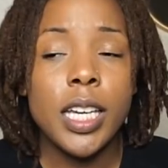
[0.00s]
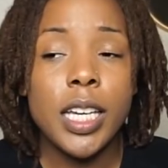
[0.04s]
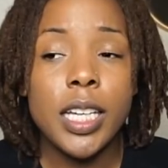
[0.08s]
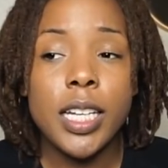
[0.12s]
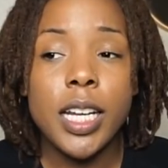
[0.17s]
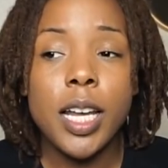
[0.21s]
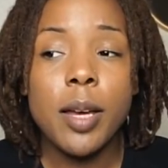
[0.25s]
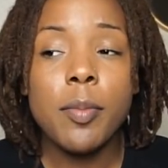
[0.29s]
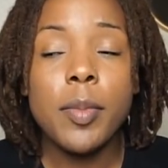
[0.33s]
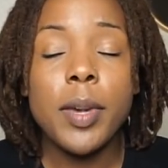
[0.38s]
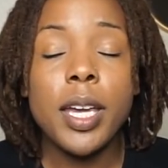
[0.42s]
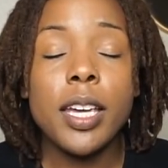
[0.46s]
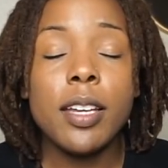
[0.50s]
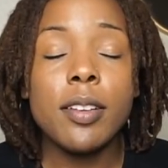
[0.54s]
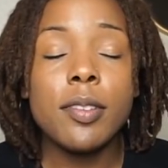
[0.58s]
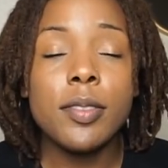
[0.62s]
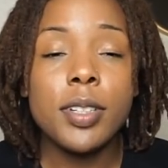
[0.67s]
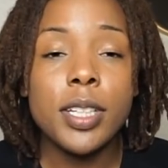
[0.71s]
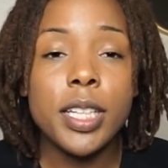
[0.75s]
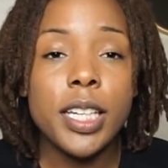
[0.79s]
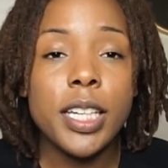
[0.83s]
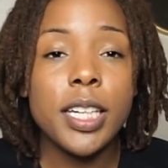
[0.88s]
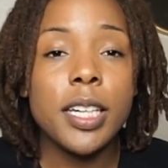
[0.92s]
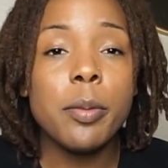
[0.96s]
And I made
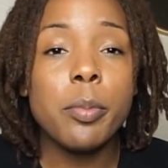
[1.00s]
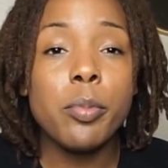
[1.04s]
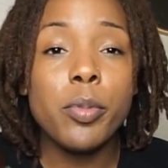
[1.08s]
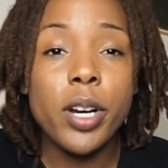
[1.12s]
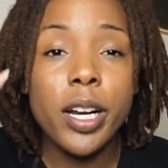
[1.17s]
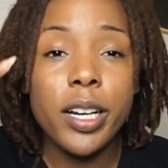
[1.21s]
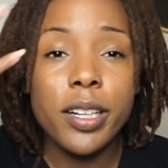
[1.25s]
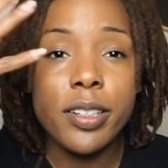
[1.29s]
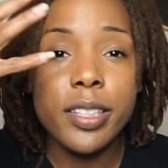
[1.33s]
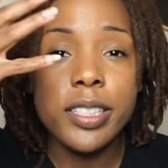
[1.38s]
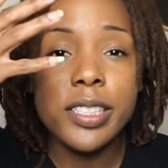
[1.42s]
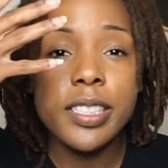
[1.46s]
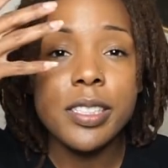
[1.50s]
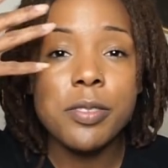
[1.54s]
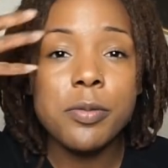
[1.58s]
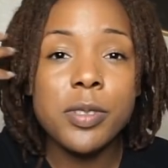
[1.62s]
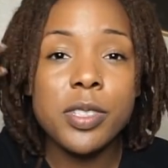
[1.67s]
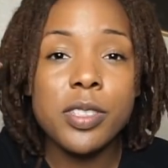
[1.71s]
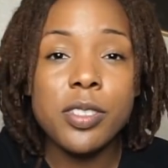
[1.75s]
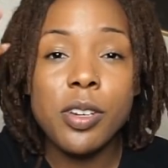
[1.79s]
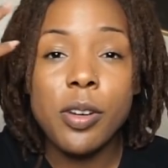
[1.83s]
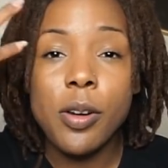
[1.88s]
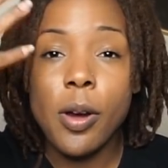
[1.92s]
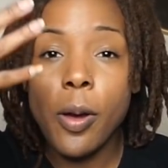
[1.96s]
really good progress. It
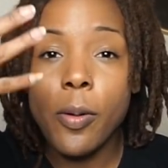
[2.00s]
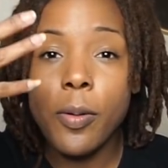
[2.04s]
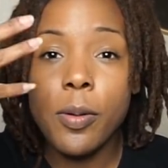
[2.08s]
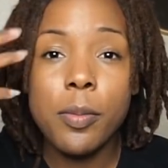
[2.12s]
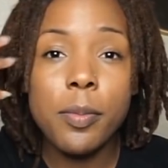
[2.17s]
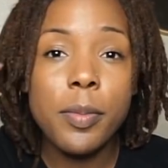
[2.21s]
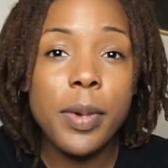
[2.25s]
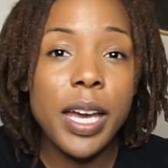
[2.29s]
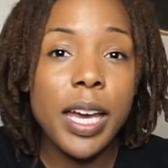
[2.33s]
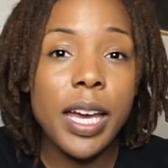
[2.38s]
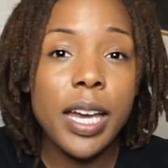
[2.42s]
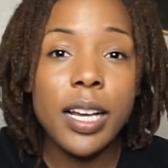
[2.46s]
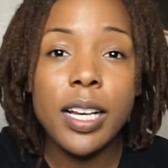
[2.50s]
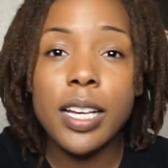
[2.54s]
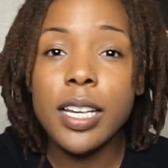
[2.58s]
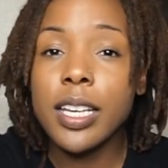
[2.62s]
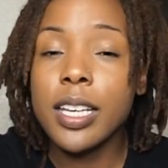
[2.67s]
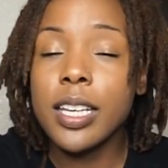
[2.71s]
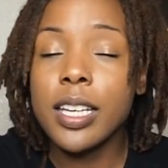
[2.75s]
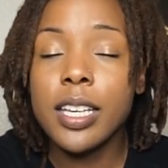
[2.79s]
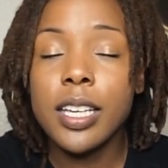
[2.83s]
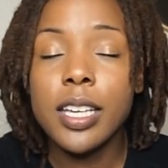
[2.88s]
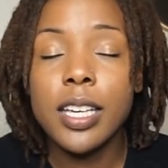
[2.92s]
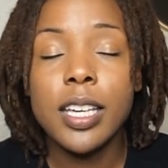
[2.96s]
was growing back.